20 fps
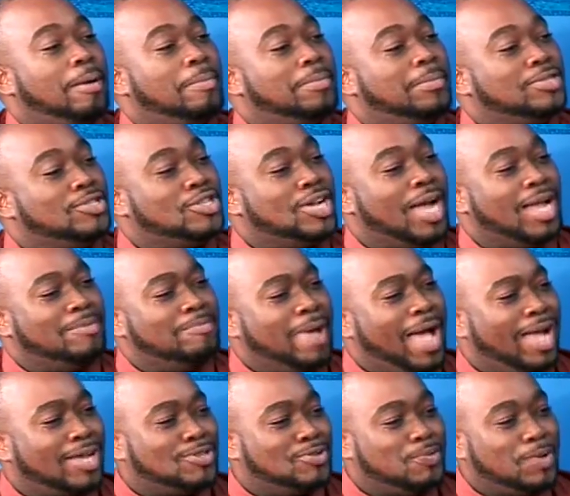John
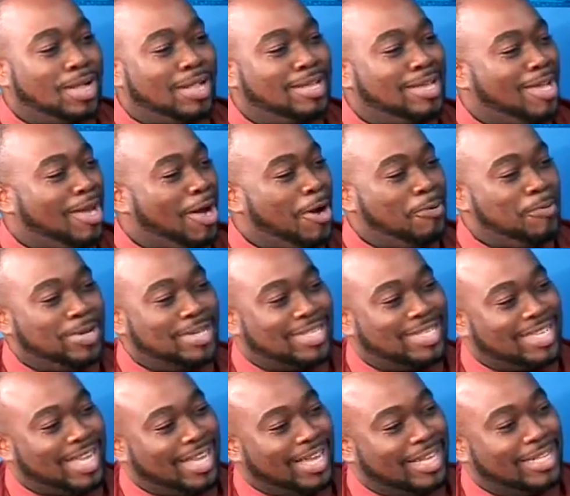Maxwell, he always
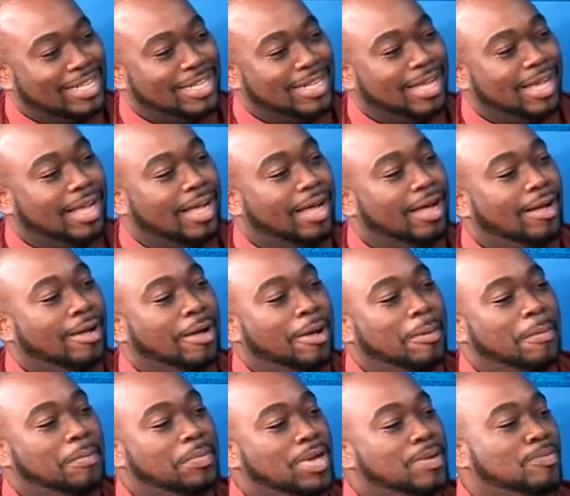said,
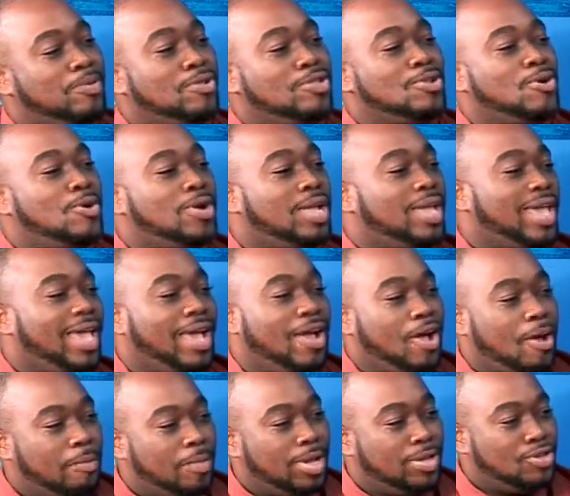people don't care
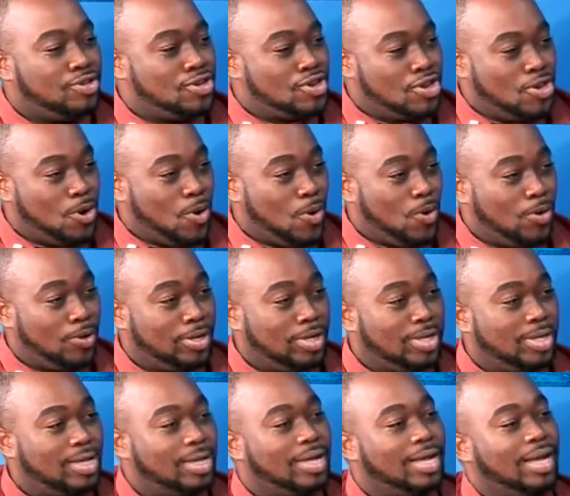how much you know
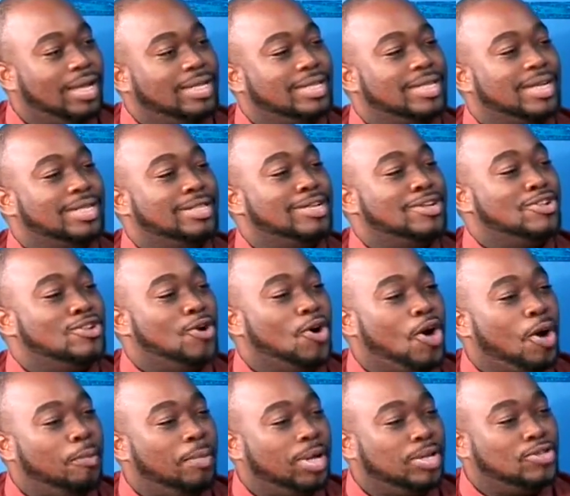until they know
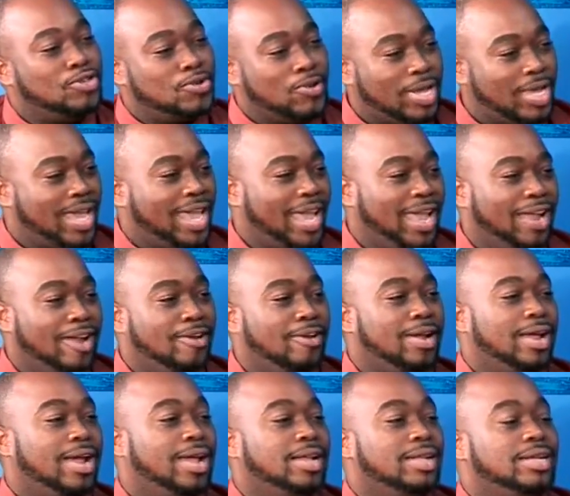how much you care.
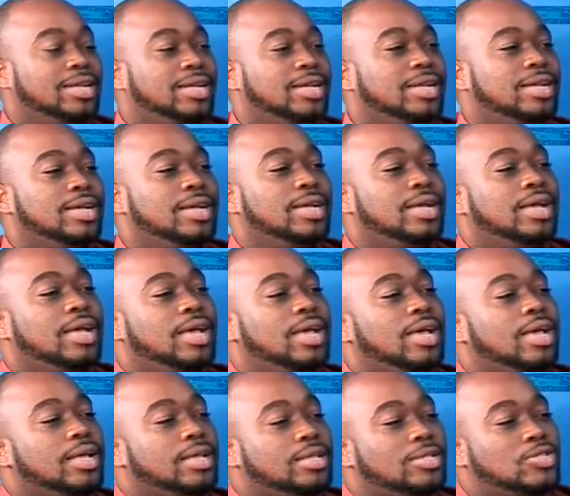And
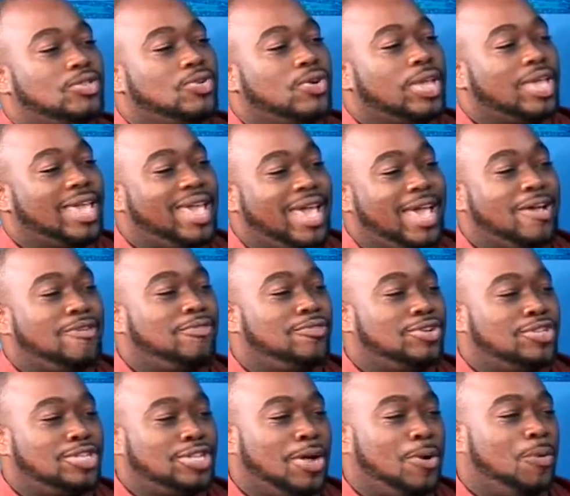to care for
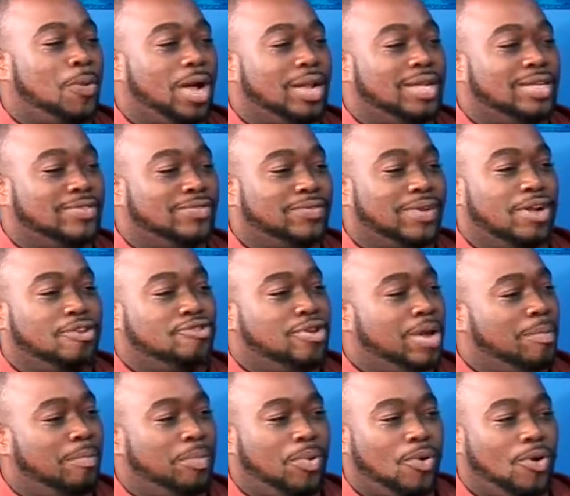someone is very
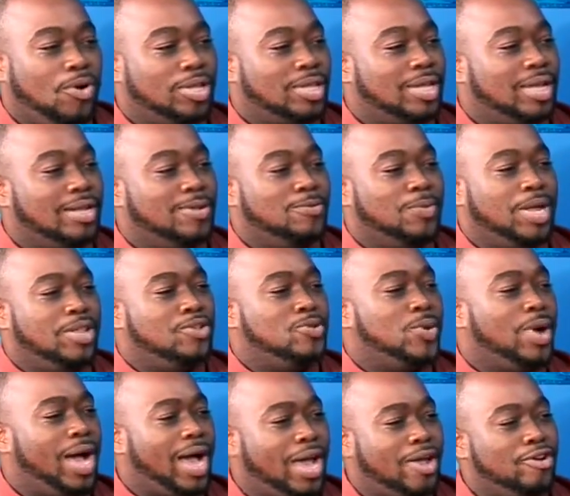important. When you
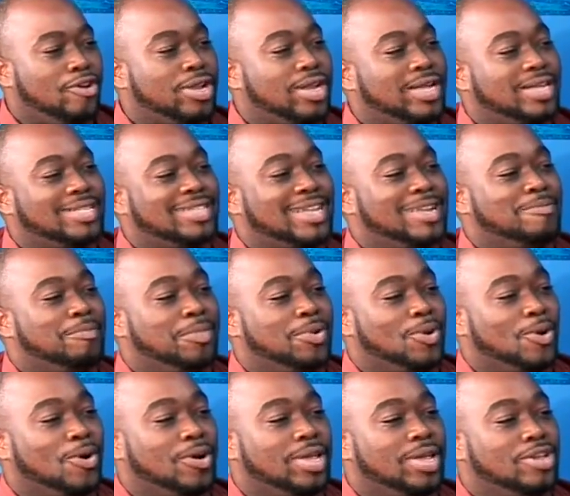hire this
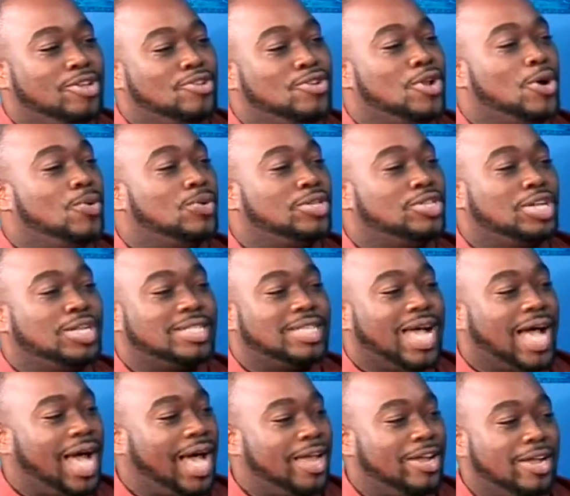employee, you don't just
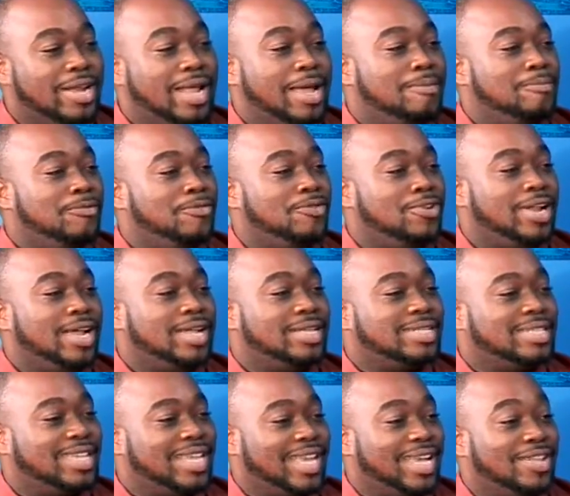hire them for their
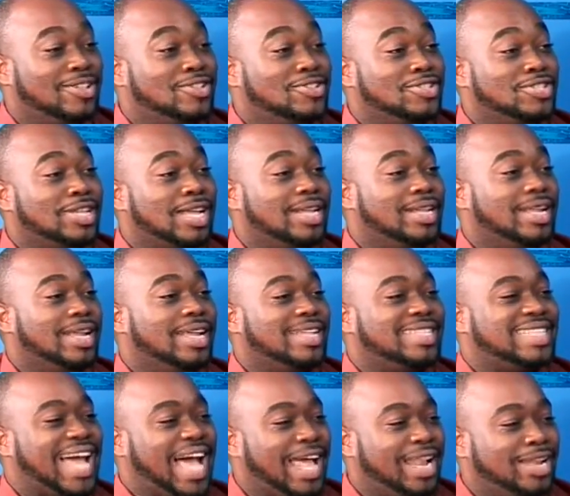skills and their
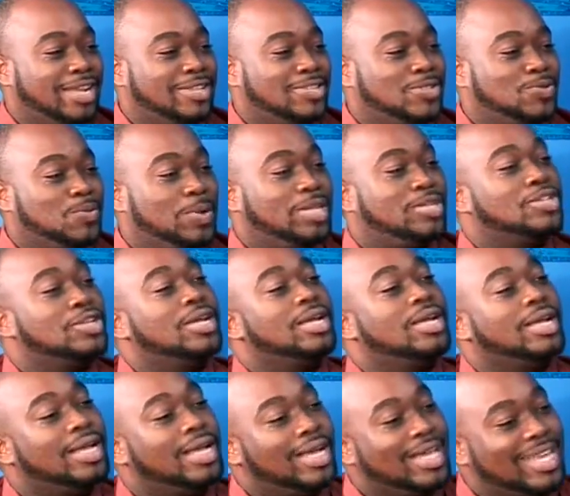talents, which
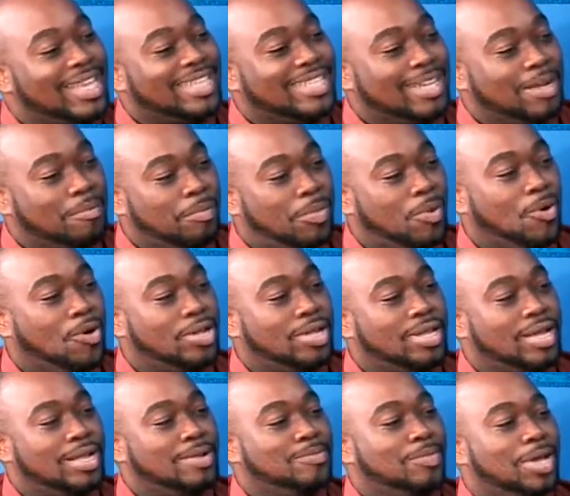is
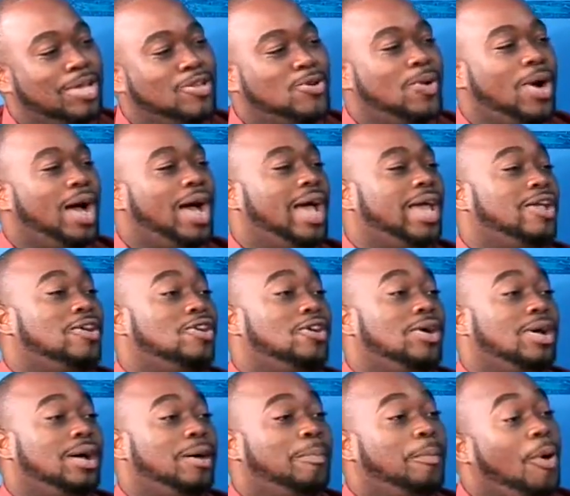important, but you
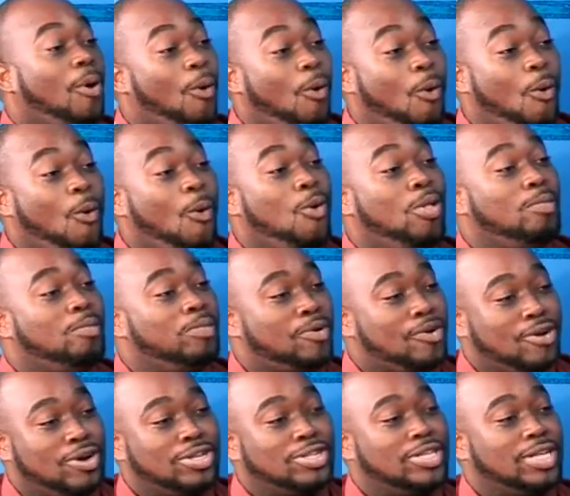hire a whole
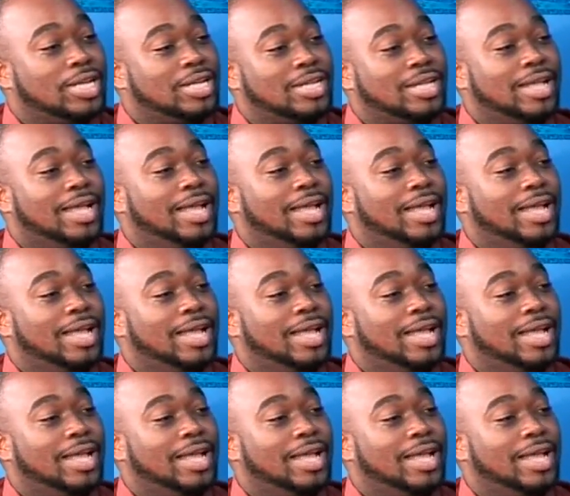person.